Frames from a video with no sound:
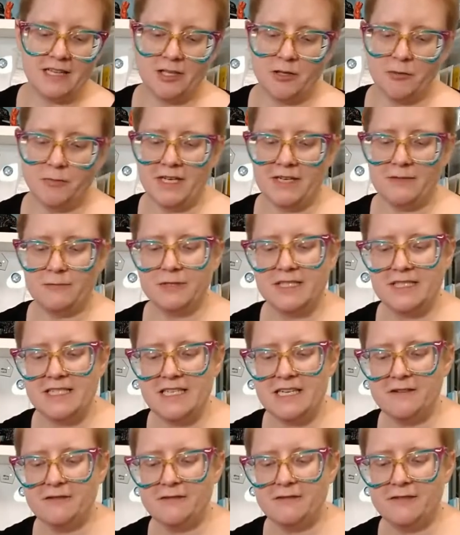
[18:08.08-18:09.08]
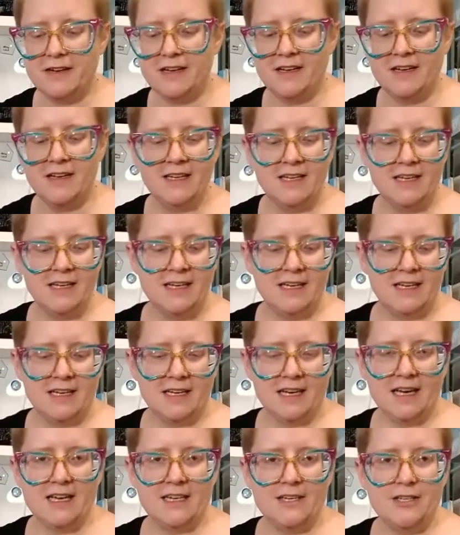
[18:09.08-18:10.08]
that a little bit. We'll see if
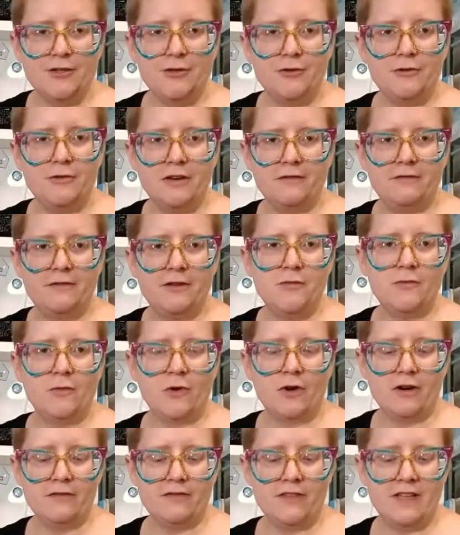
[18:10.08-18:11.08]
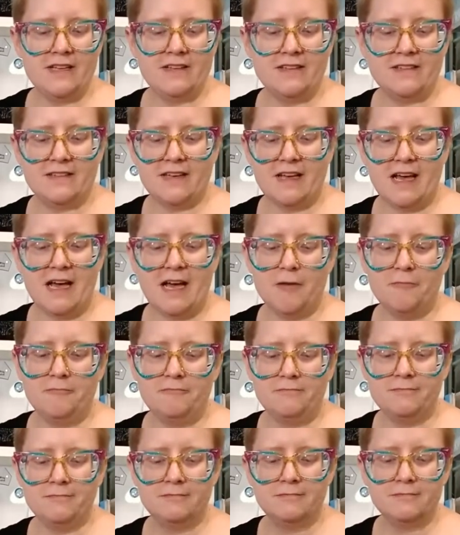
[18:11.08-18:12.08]
I do a few more of these
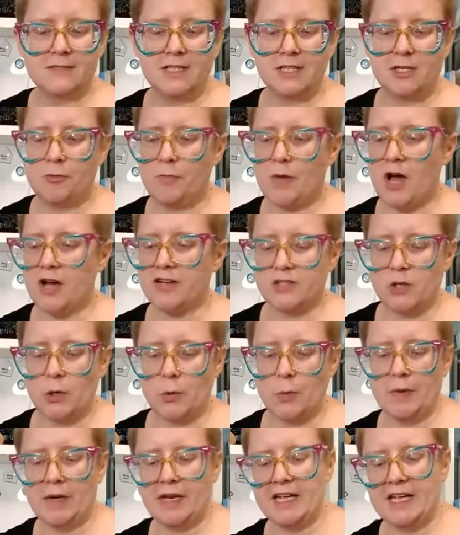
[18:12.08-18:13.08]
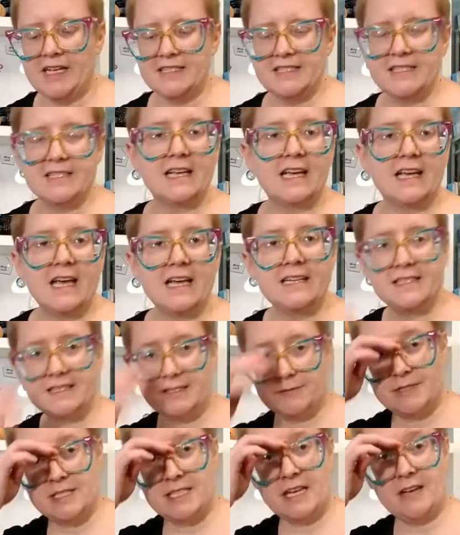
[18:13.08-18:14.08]
little box openings as I get
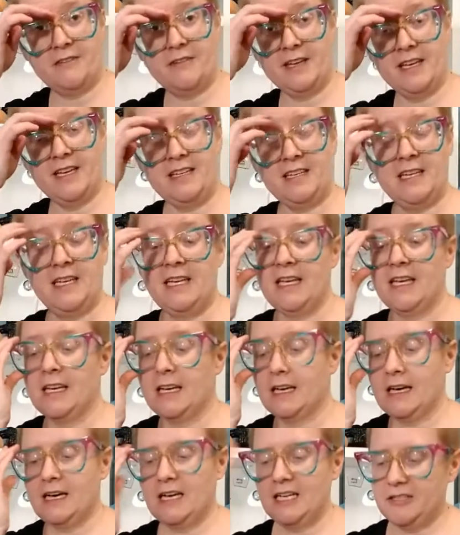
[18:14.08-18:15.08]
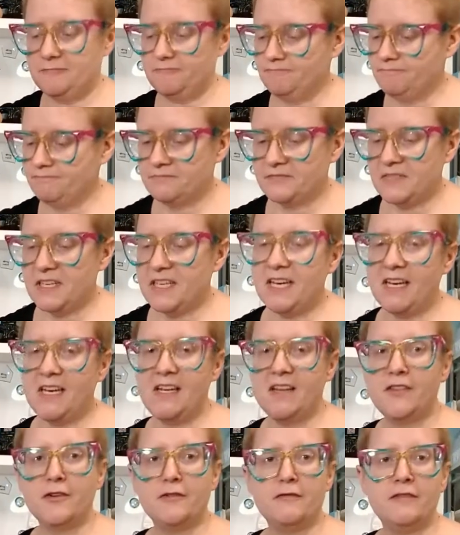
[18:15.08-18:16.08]
some stuff in. And
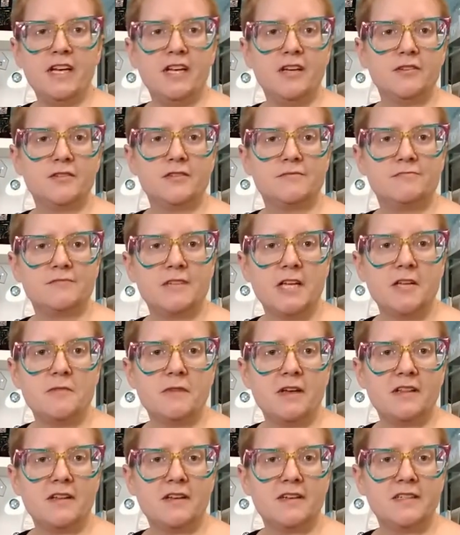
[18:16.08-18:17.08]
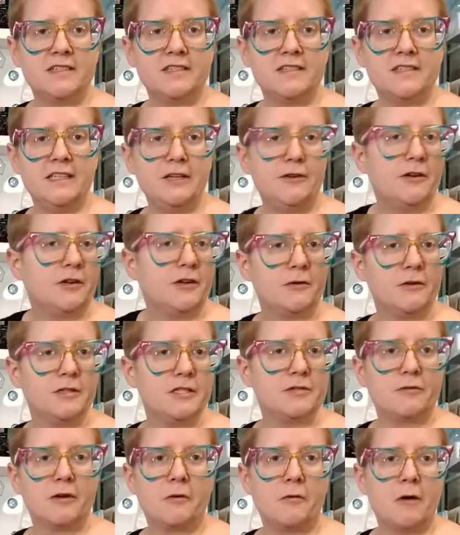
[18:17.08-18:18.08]
any other videos that you might like to see, you can
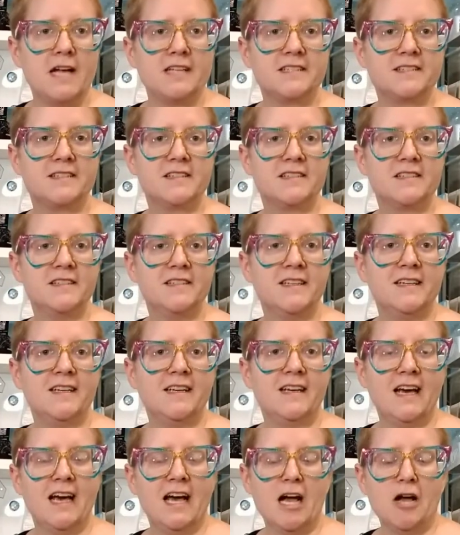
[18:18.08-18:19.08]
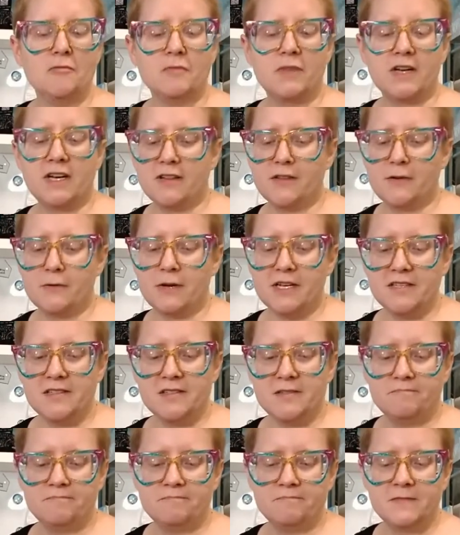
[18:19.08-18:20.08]
always request. But
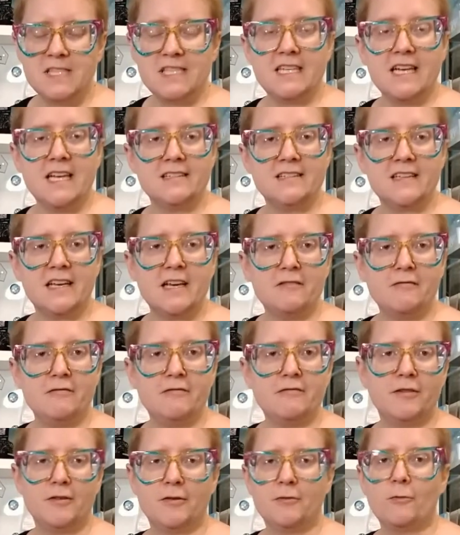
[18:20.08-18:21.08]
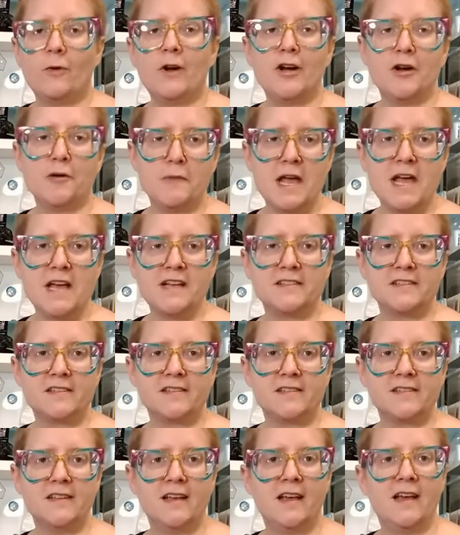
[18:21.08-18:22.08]
otherwise, stay safe, wear your
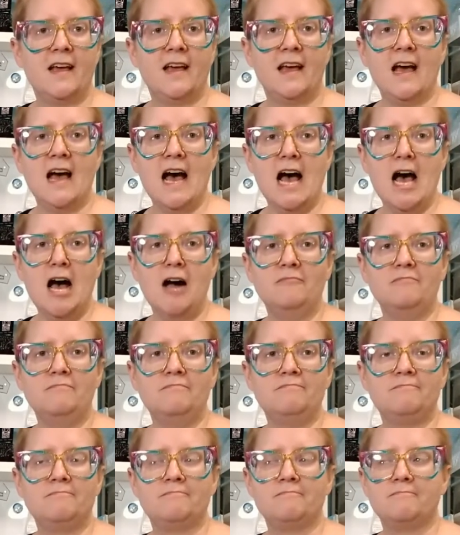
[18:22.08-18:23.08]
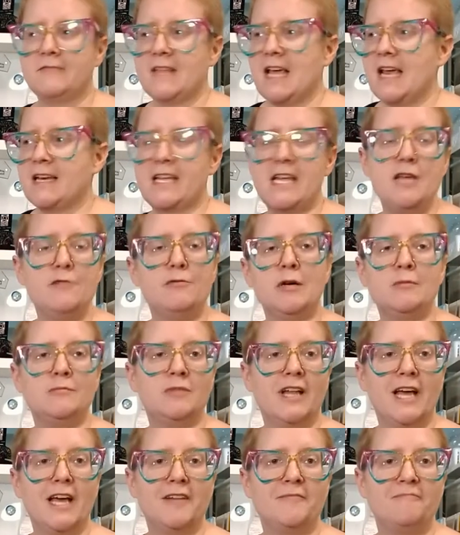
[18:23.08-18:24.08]
masks, and keep
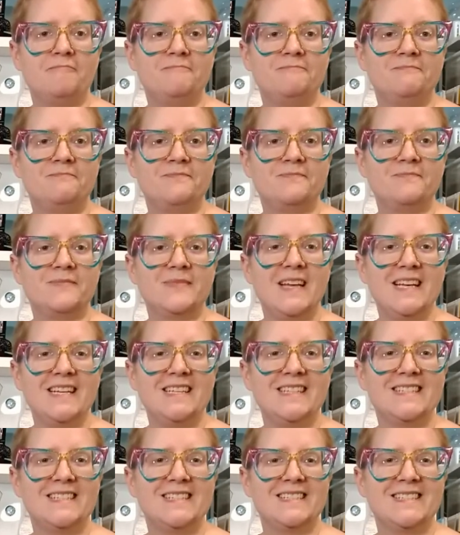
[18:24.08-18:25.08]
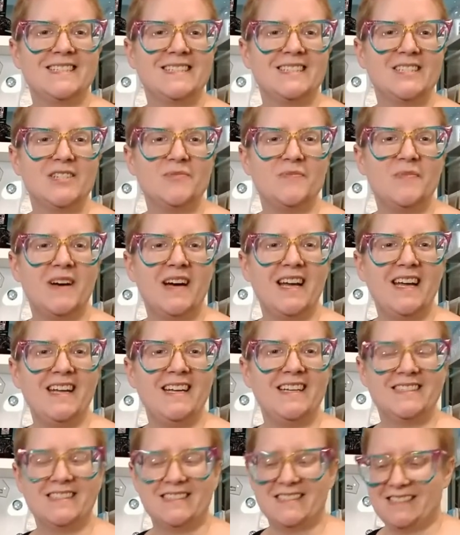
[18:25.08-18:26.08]
on playing. Thanks. Bye.